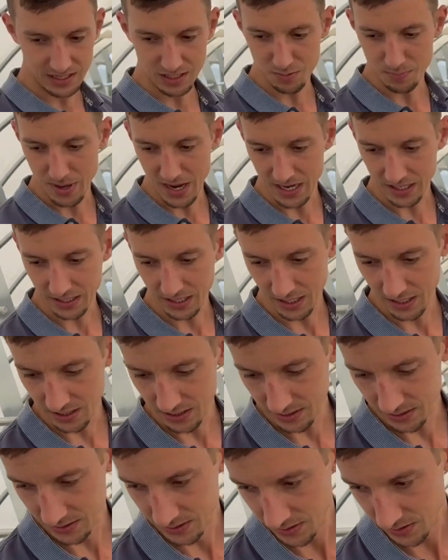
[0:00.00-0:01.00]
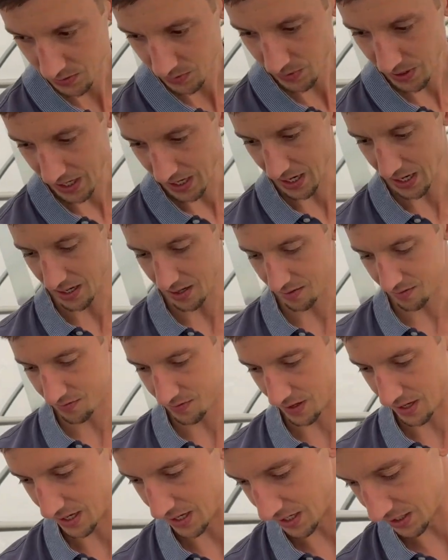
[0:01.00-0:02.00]
the back here, we have
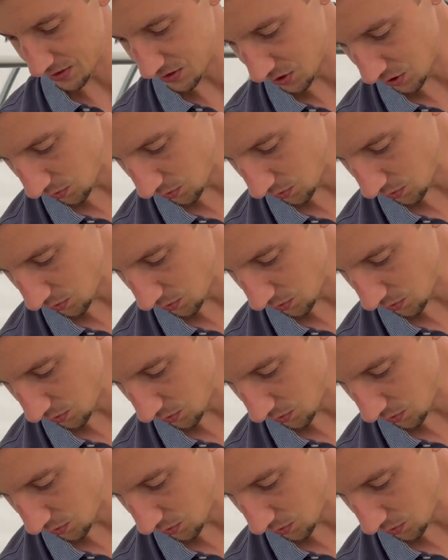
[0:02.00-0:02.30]
2